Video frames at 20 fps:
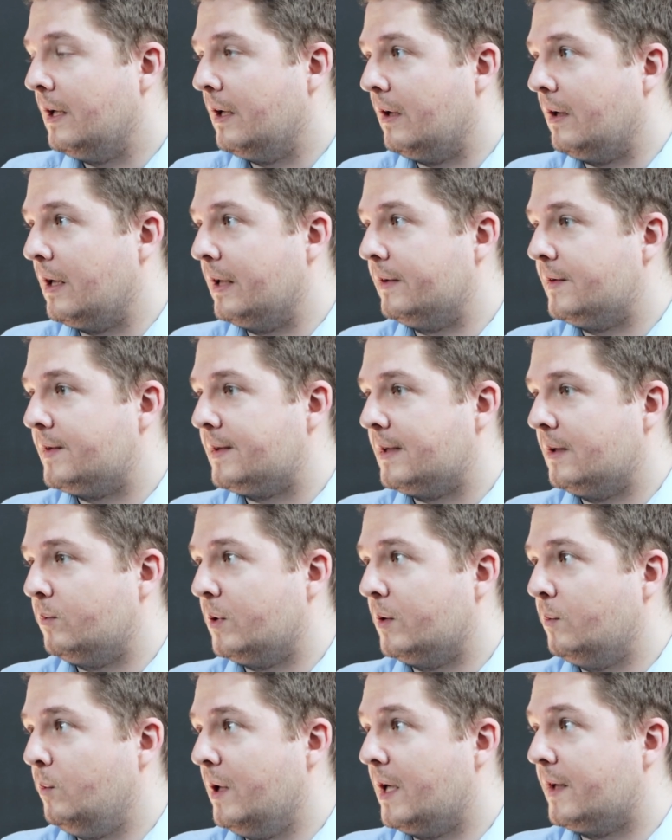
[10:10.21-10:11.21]
understand
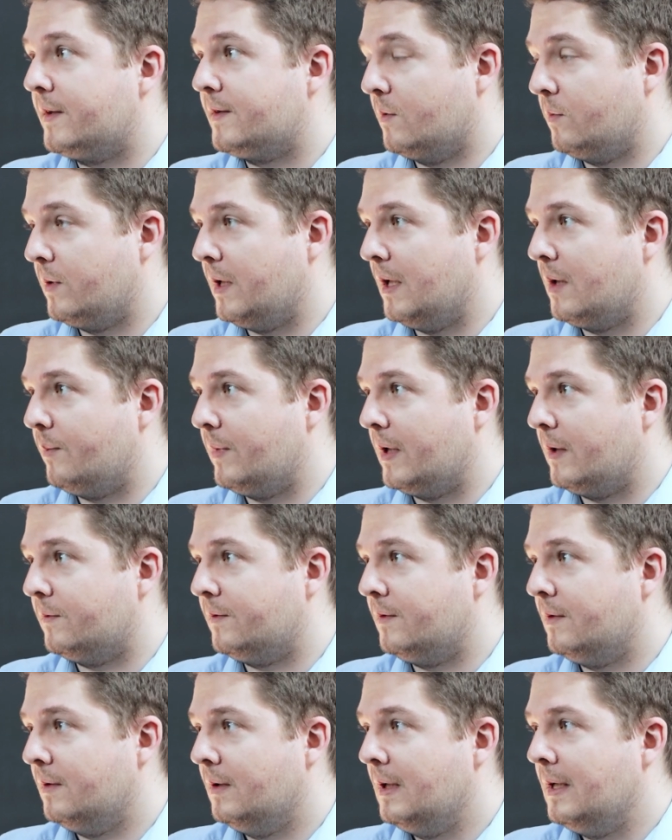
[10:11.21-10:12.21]
what we are talking
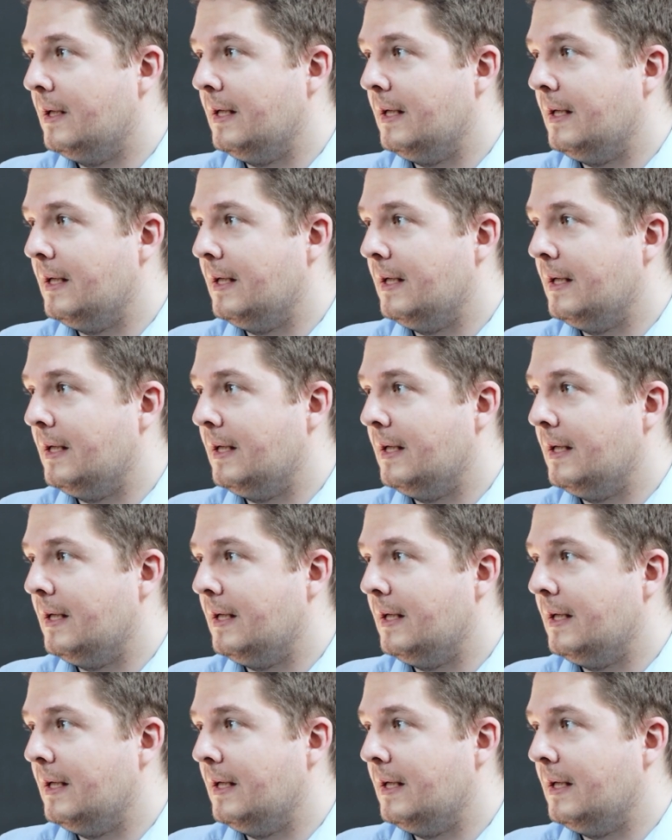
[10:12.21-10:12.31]
about.